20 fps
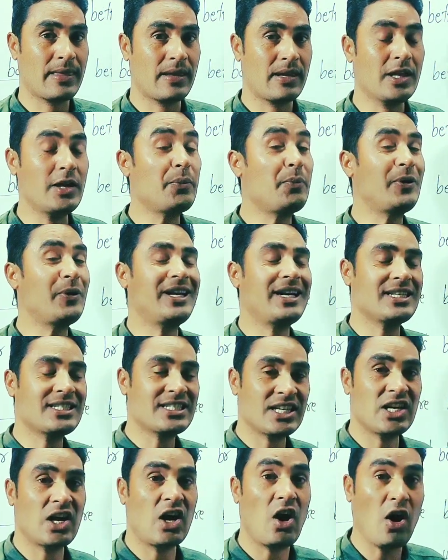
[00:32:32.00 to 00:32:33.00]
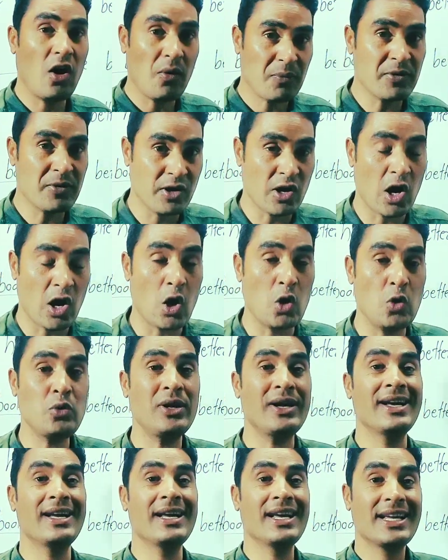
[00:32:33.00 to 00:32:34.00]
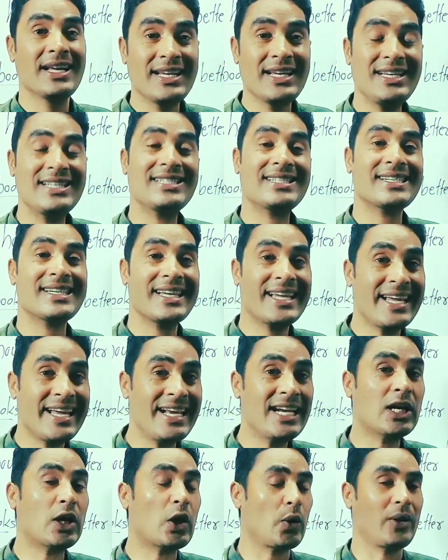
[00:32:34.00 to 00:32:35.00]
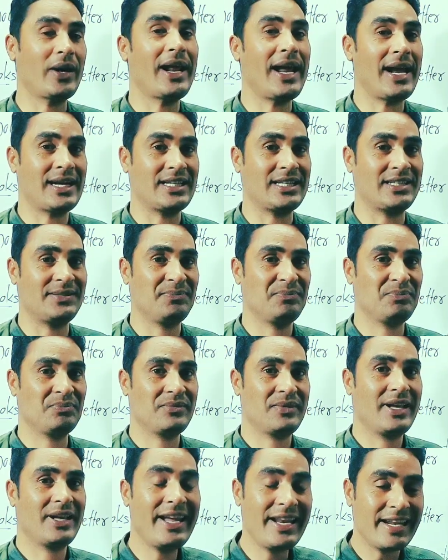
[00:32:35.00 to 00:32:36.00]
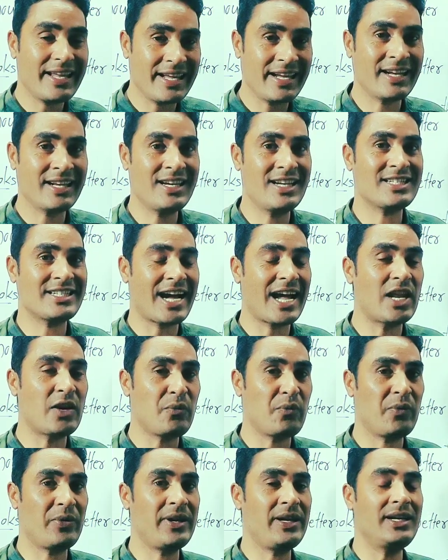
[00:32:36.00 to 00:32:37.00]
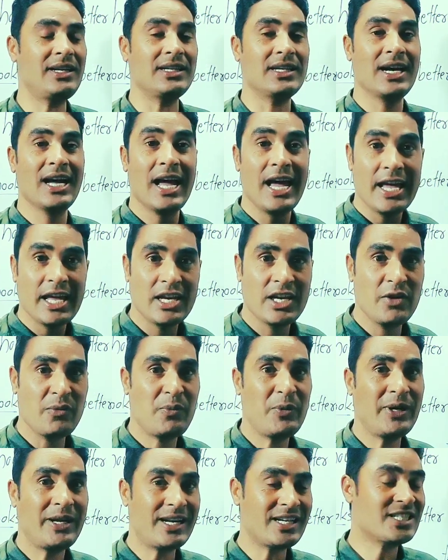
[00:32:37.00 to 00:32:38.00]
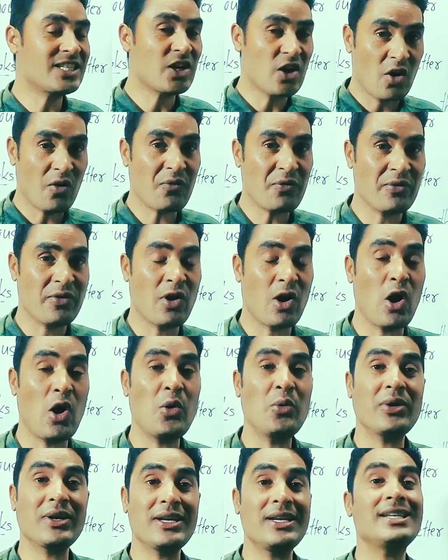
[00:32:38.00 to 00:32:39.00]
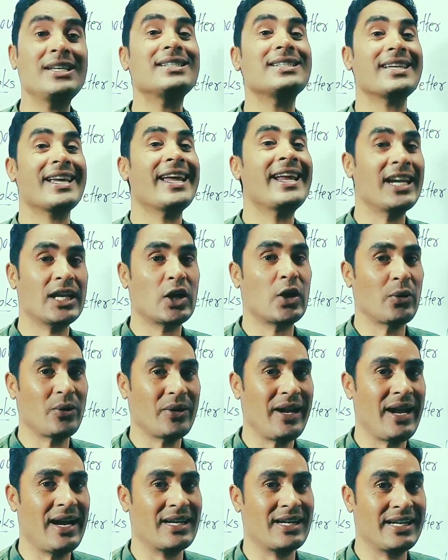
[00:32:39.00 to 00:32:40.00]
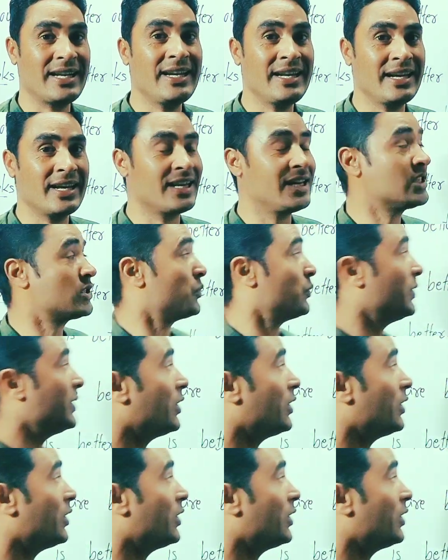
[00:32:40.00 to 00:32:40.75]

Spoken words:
repetition of noun is incorrect in English. I repeat, repetition of noun is incorrect in English. We